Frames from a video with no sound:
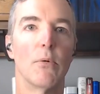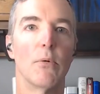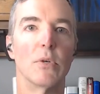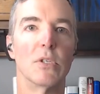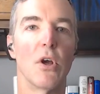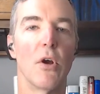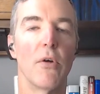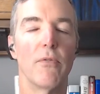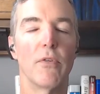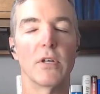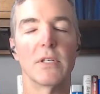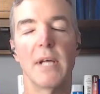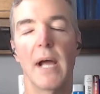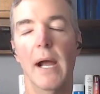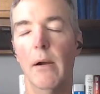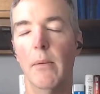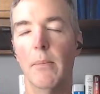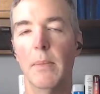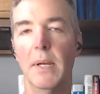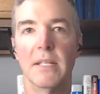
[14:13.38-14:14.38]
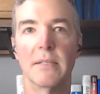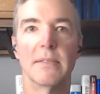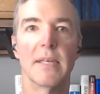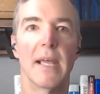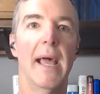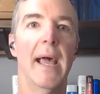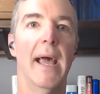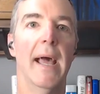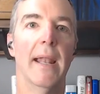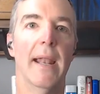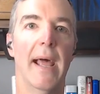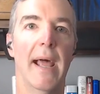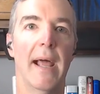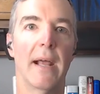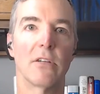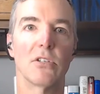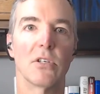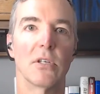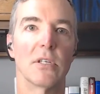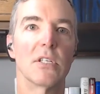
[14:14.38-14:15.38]
reserve retirement and
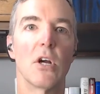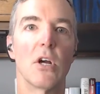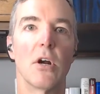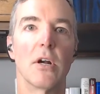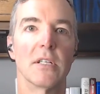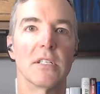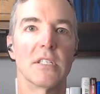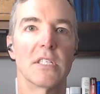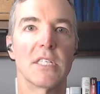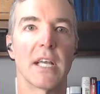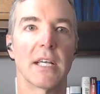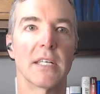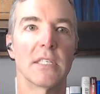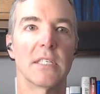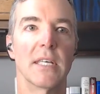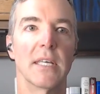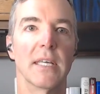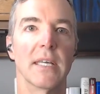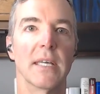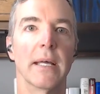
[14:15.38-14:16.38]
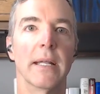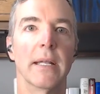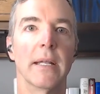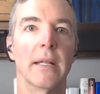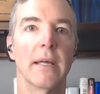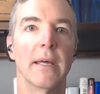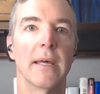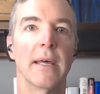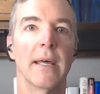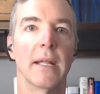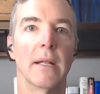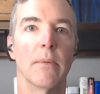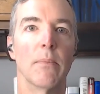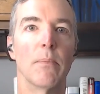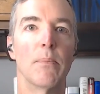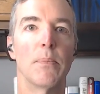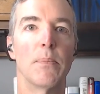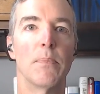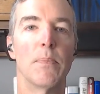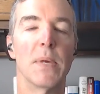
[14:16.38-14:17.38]
actually turning 60 and
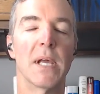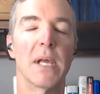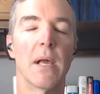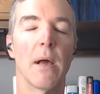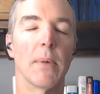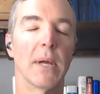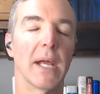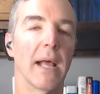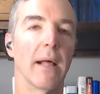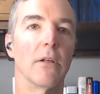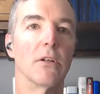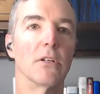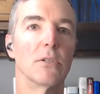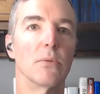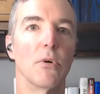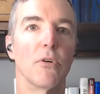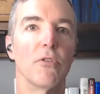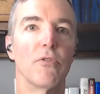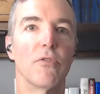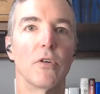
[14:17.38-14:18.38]
becoming eligible